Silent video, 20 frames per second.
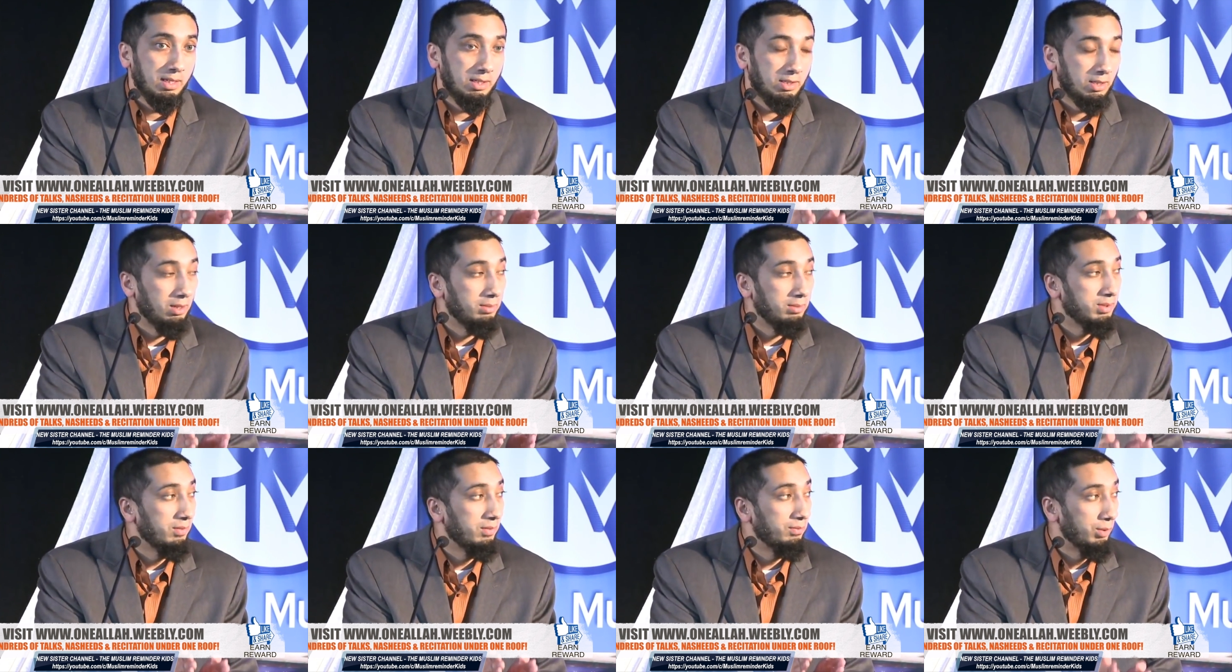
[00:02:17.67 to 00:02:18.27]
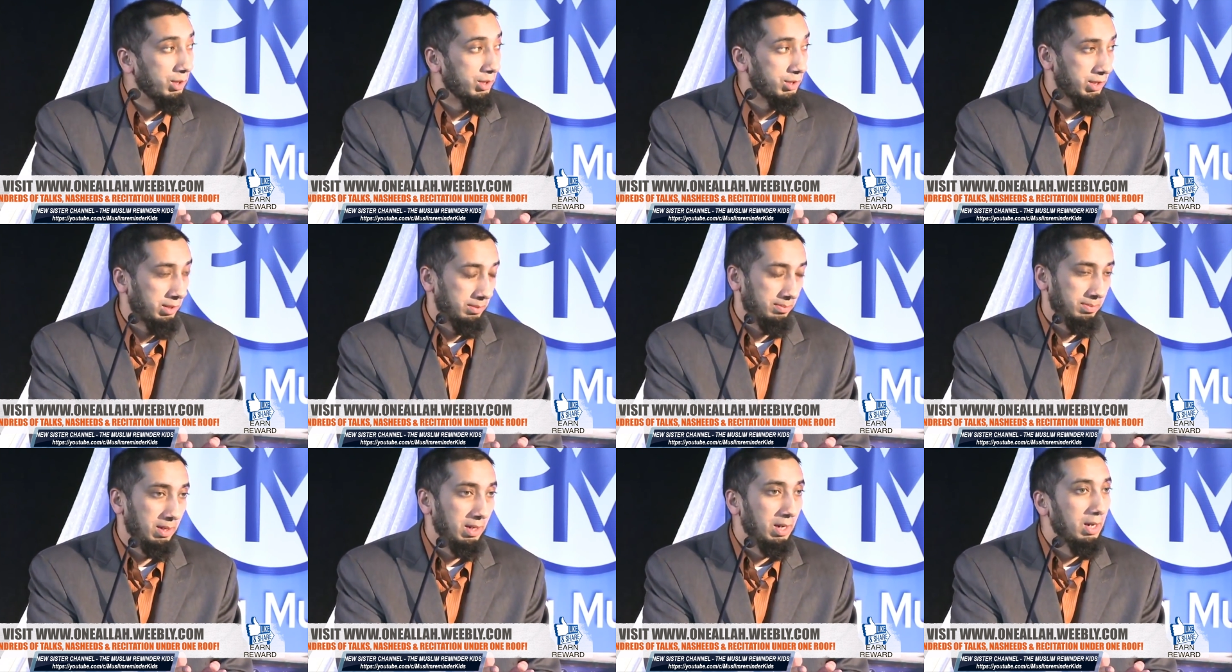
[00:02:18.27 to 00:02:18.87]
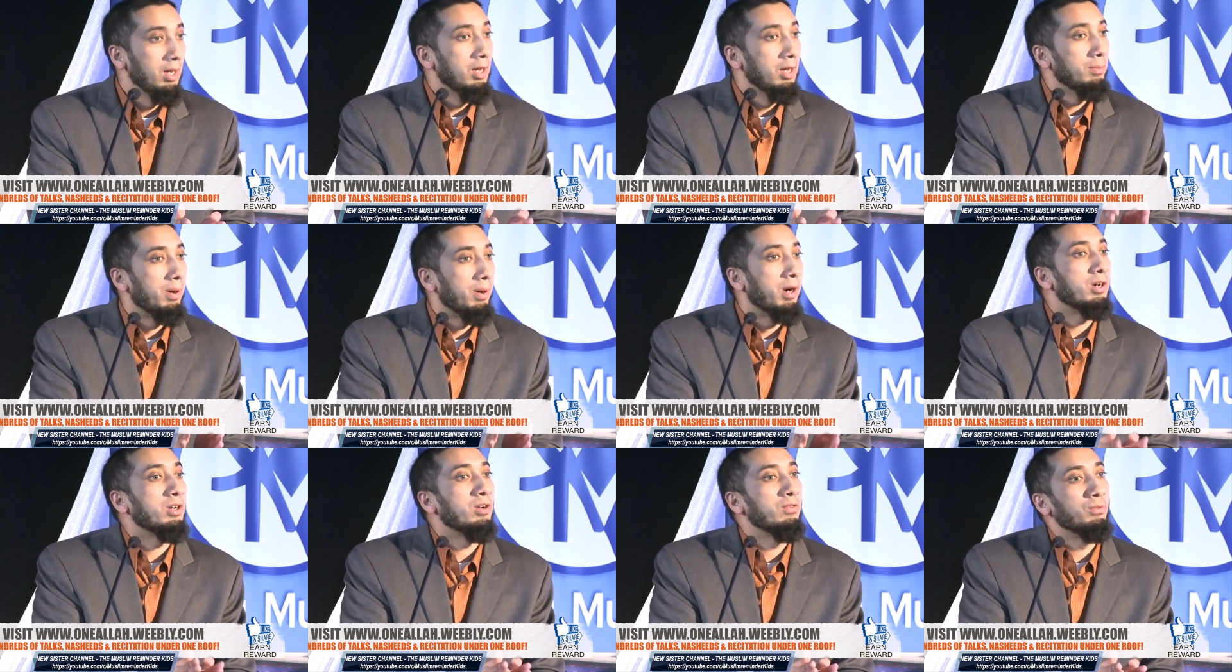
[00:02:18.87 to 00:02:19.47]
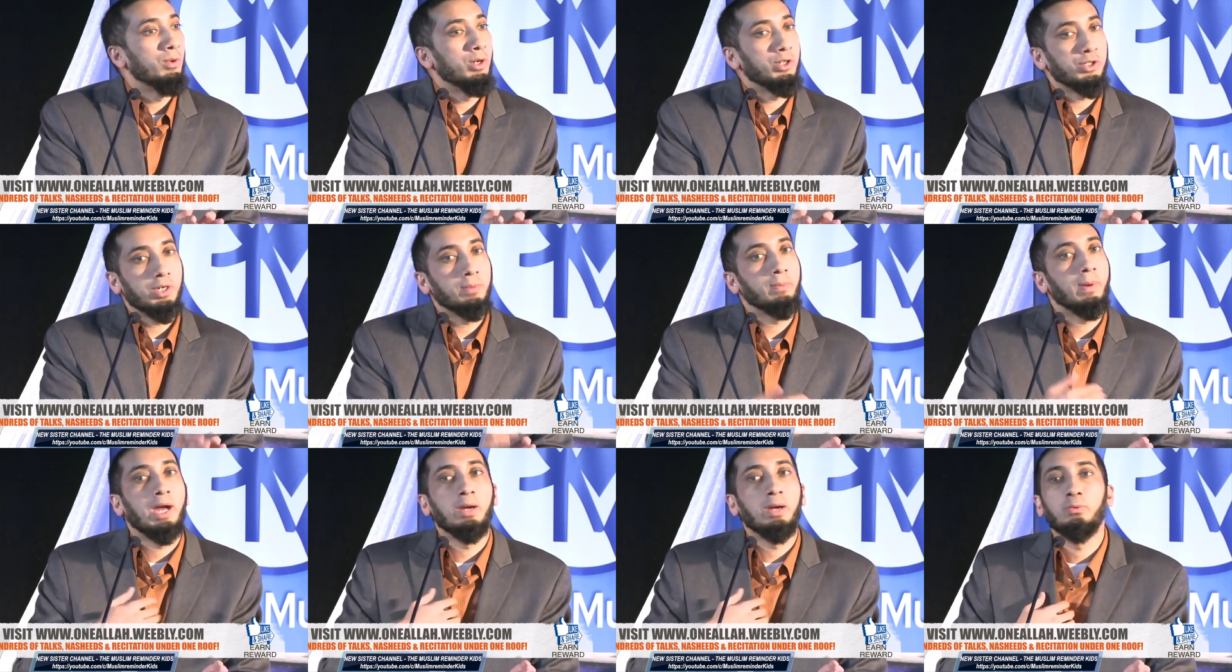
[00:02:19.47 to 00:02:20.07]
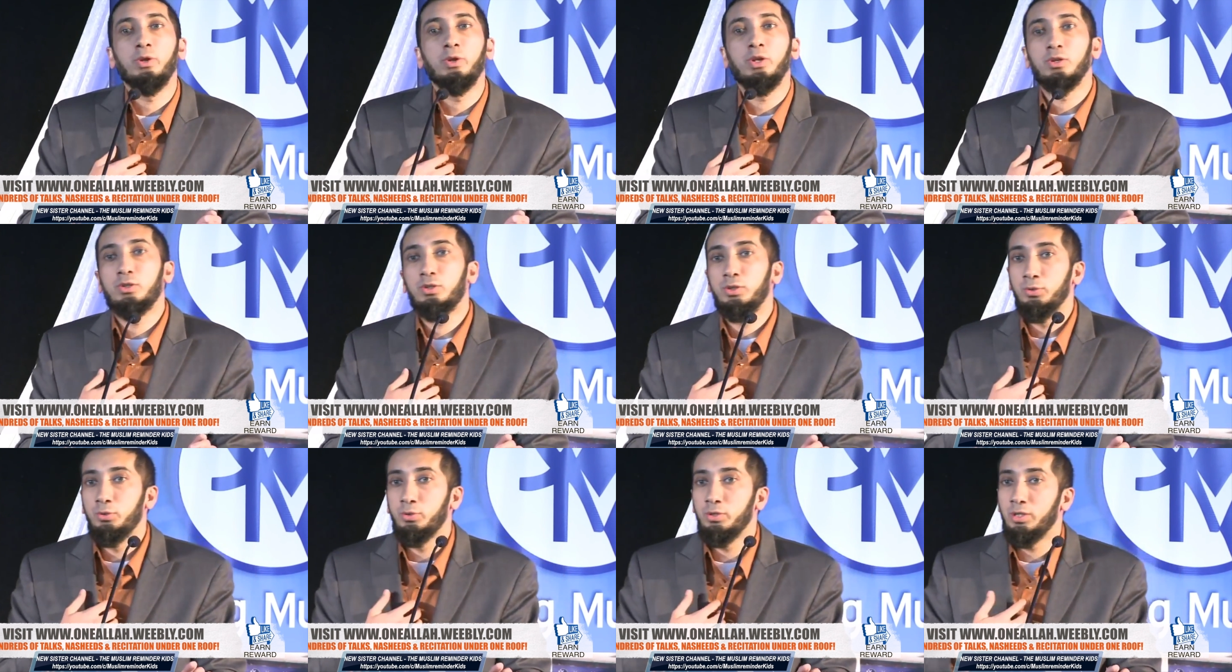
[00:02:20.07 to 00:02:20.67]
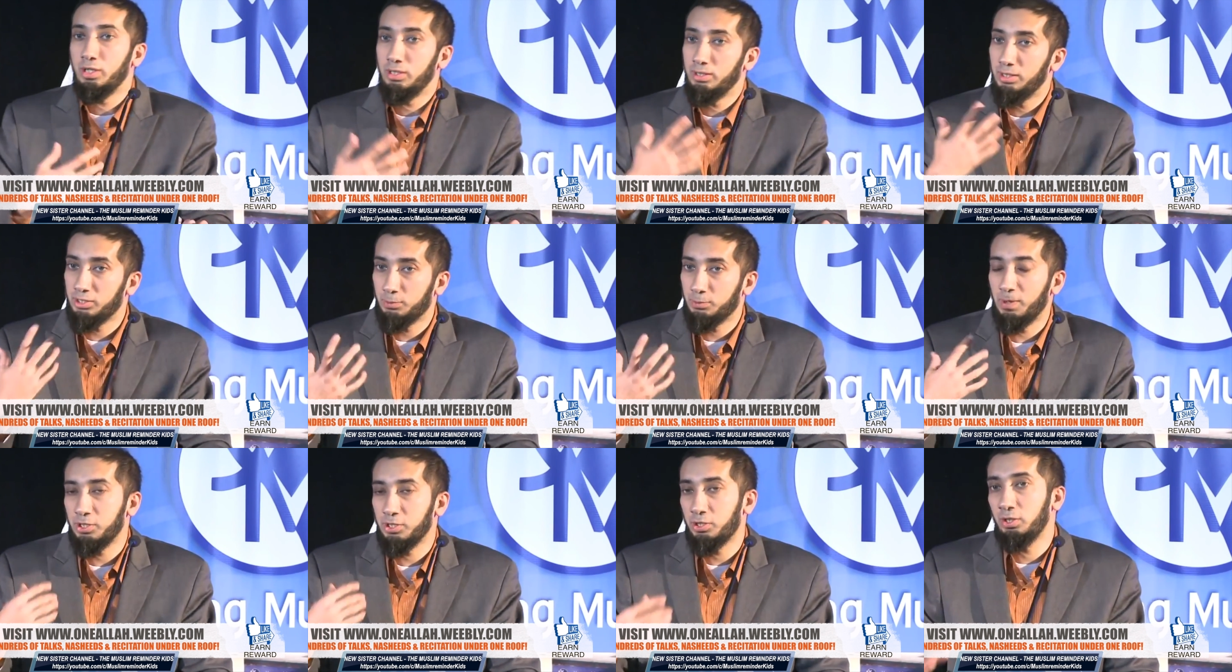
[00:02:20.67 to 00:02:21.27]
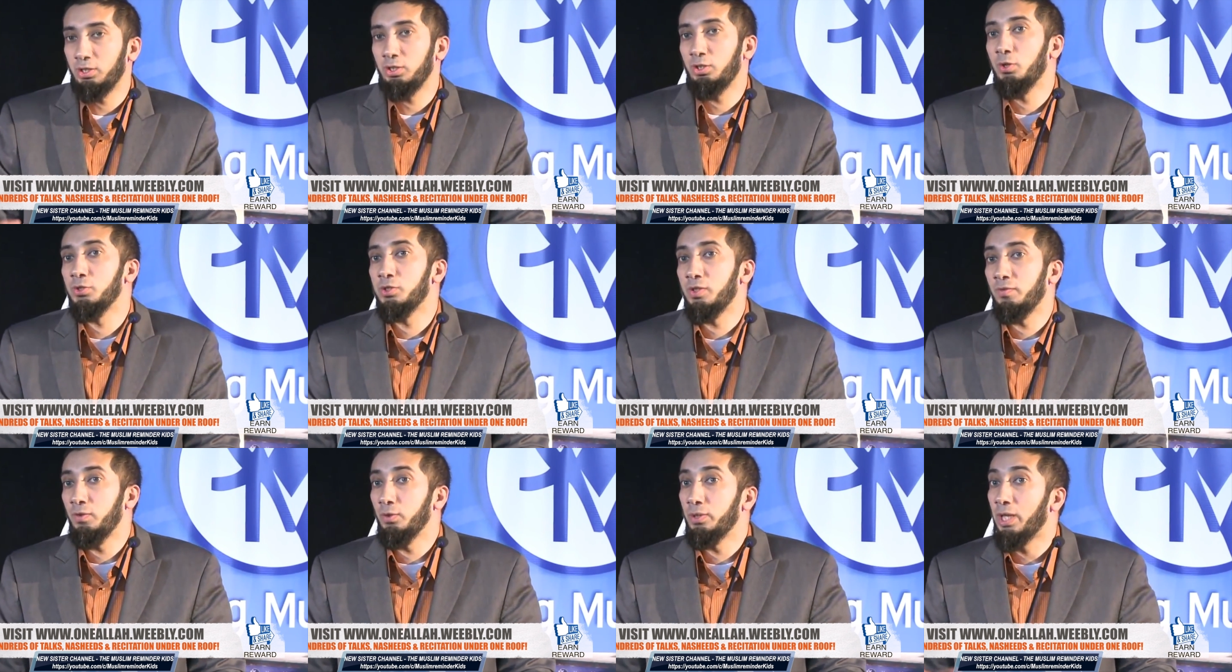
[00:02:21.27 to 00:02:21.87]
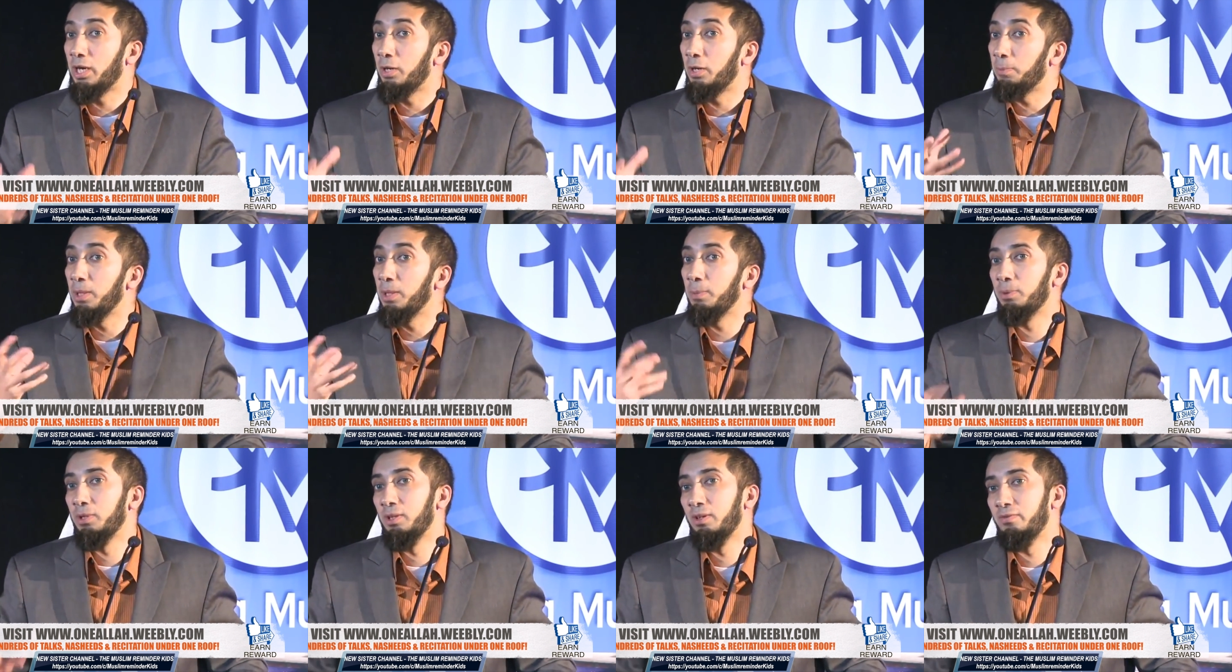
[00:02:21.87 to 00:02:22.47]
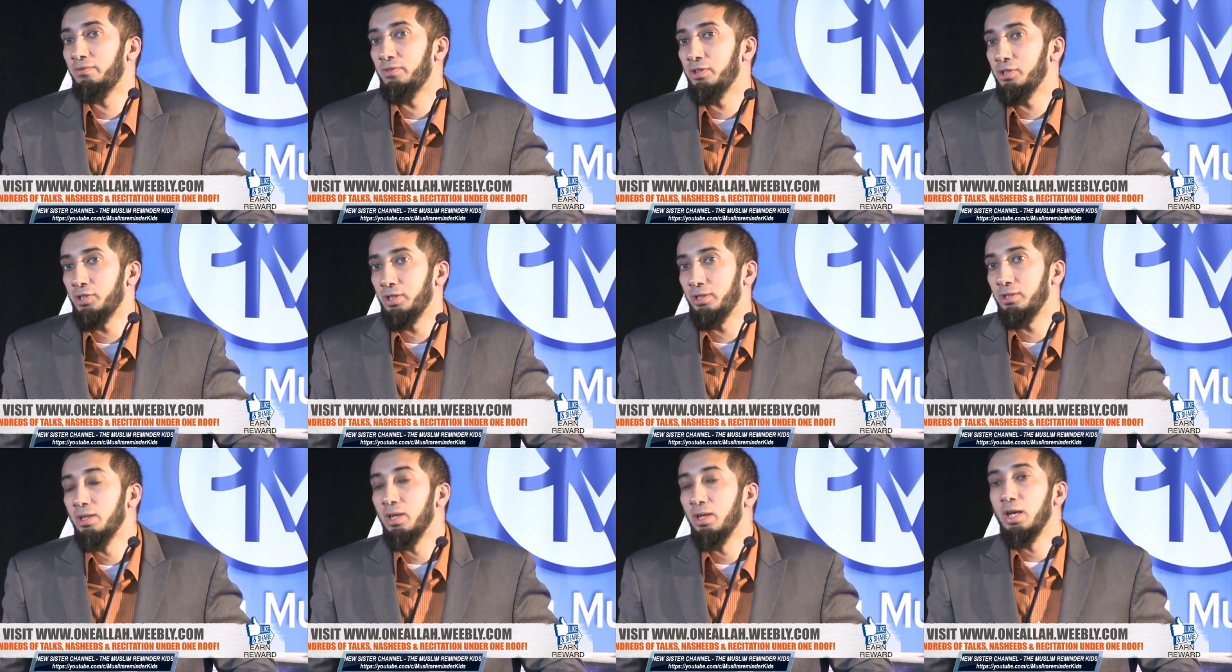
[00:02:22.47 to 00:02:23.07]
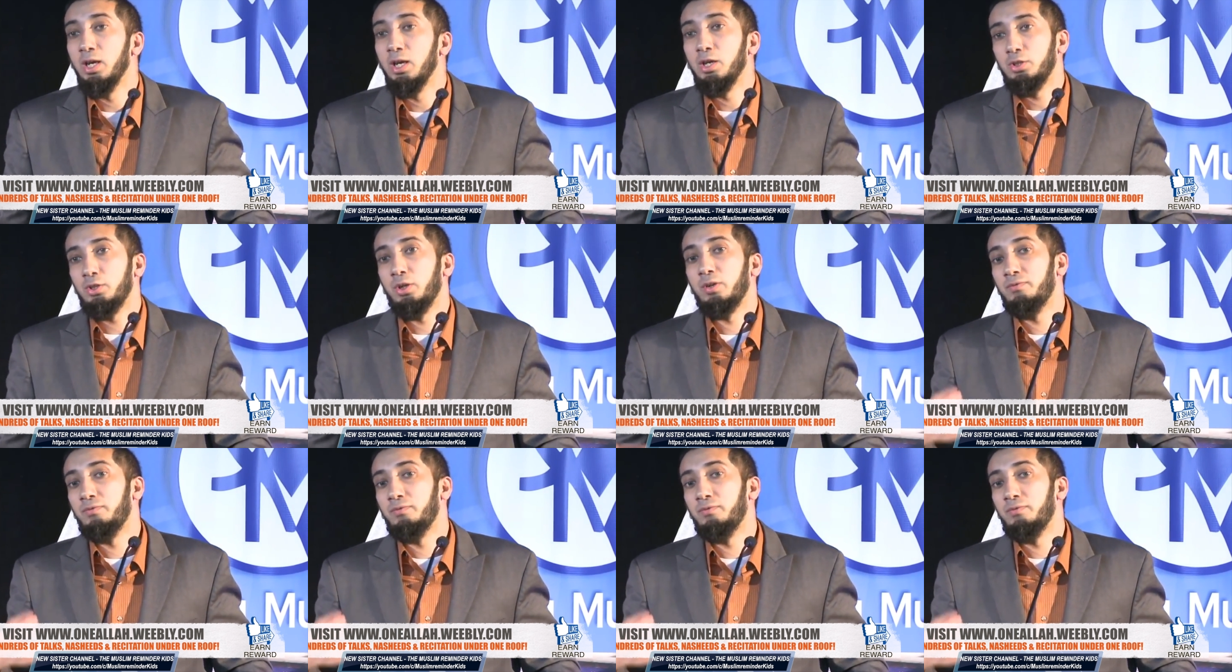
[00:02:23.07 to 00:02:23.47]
In terms of worship. Part of worship I would include, especially those of you that are people of vision,